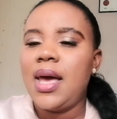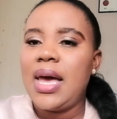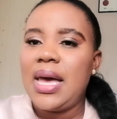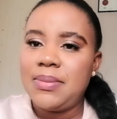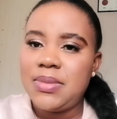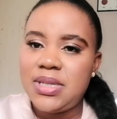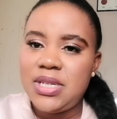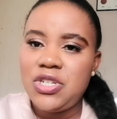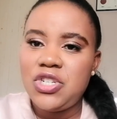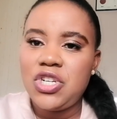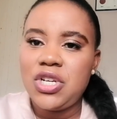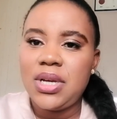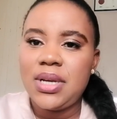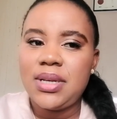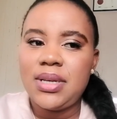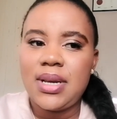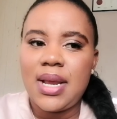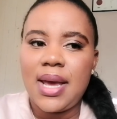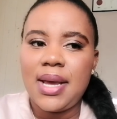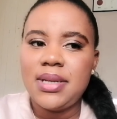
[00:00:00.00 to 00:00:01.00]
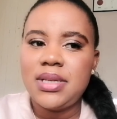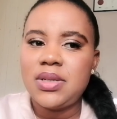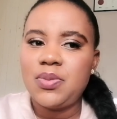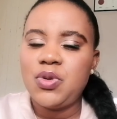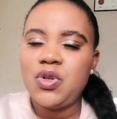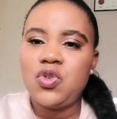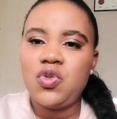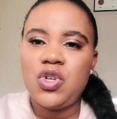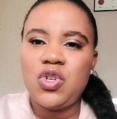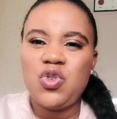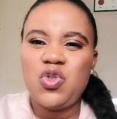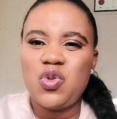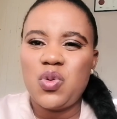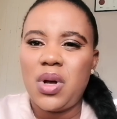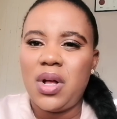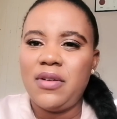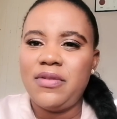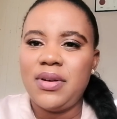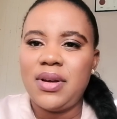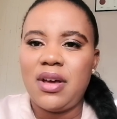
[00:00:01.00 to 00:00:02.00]
I'm teaching at night between
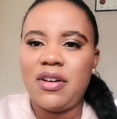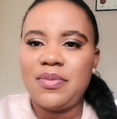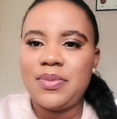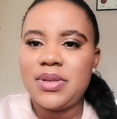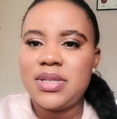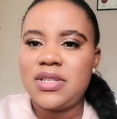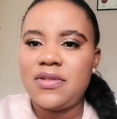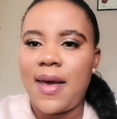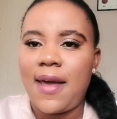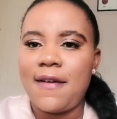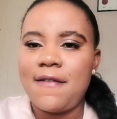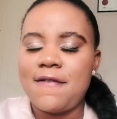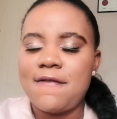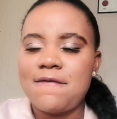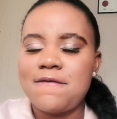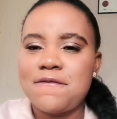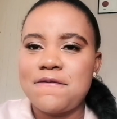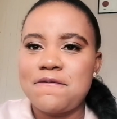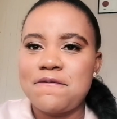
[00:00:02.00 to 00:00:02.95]
12 and half past five.